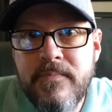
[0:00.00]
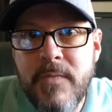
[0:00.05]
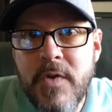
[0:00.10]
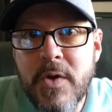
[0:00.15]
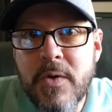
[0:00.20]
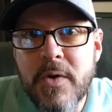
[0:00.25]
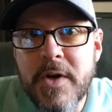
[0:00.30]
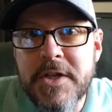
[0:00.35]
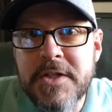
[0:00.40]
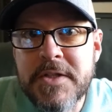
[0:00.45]

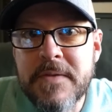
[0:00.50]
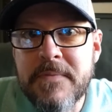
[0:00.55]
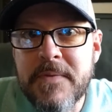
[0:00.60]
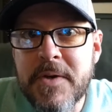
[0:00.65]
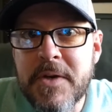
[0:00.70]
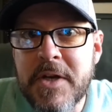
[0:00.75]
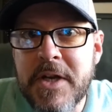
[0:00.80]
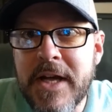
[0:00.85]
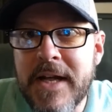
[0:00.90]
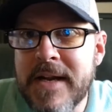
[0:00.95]
Christopher,
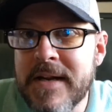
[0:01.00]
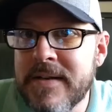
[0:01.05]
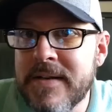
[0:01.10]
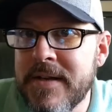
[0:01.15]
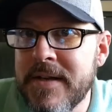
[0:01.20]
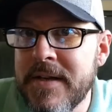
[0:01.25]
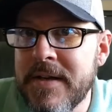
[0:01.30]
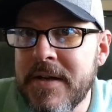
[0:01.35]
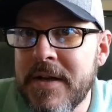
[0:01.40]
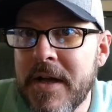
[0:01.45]
you
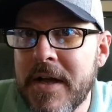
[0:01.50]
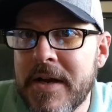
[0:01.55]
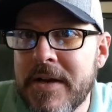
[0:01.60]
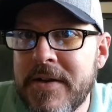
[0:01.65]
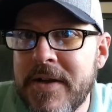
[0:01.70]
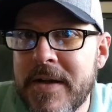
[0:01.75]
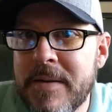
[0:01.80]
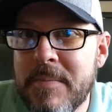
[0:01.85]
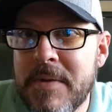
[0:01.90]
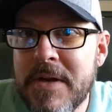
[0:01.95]
gotta
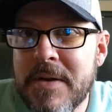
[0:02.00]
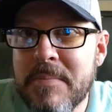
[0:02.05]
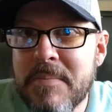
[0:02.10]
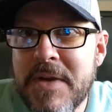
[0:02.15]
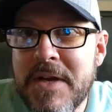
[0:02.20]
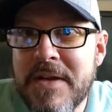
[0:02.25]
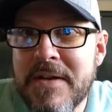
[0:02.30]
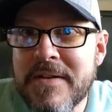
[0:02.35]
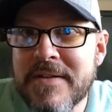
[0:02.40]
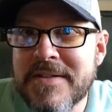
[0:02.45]
take me to
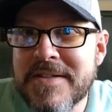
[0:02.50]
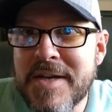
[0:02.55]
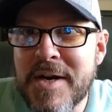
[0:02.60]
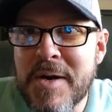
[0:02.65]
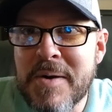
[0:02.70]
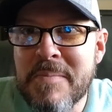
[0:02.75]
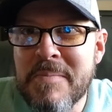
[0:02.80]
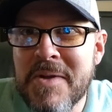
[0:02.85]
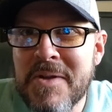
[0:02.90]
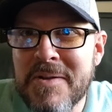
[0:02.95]
meet
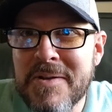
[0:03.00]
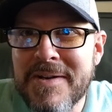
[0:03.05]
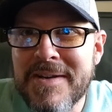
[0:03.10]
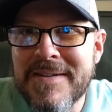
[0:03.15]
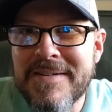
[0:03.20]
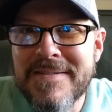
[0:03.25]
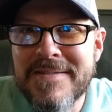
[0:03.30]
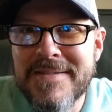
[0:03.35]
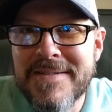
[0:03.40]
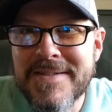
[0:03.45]
Sarah
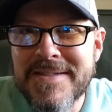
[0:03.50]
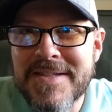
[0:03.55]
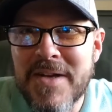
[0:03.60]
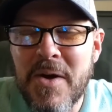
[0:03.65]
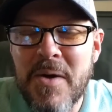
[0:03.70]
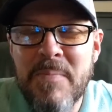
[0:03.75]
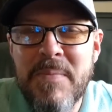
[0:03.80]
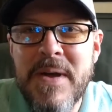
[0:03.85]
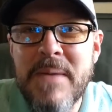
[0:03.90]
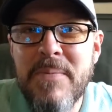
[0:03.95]
Milliken because
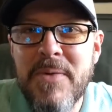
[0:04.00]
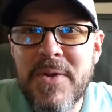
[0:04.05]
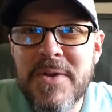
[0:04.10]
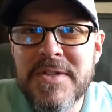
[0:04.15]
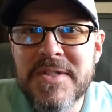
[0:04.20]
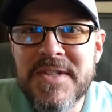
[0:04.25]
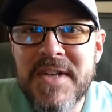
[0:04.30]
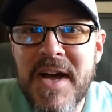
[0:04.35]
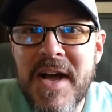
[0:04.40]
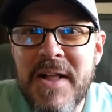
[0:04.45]
all people in
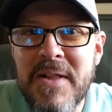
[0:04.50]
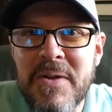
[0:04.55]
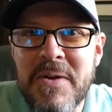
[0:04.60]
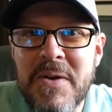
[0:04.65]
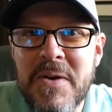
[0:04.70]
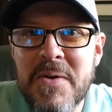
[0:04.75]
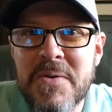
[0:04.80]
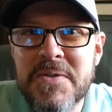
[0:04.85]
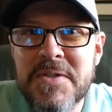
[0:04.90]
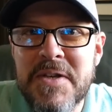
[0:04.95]
Scotland
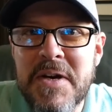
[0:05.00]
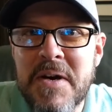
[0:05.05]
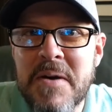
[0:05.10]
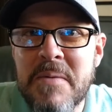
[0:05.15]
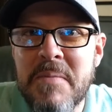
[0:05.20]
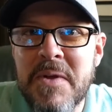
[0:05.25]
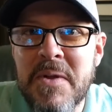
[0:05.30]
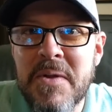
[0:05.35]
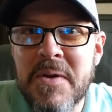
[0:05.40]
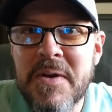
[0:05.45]
know Sarah
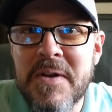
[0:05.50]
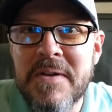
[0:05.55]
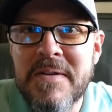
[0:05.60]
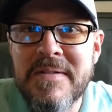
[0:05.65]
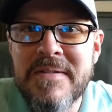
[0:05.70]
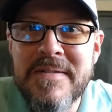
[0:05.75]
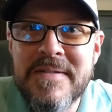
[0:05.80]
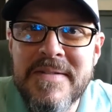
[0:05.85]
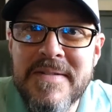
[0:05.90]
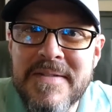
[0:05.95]
Milliken
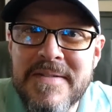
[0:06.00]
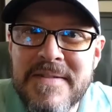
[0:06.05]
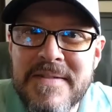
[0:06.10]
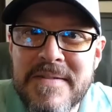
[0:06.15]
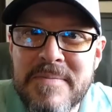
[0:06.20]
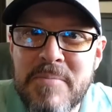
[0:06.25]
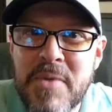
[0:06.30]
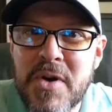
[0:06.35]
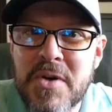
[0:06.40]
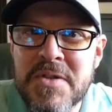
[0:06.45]

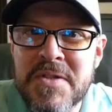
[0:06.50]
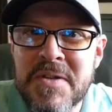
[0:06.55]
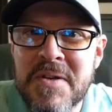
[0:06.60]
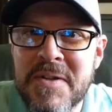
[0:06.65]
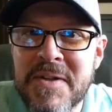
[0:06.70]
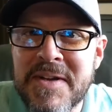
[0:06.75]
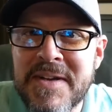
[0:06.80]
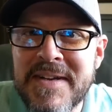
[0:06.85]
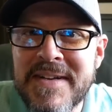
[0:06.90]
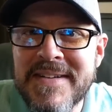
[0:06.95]
personally.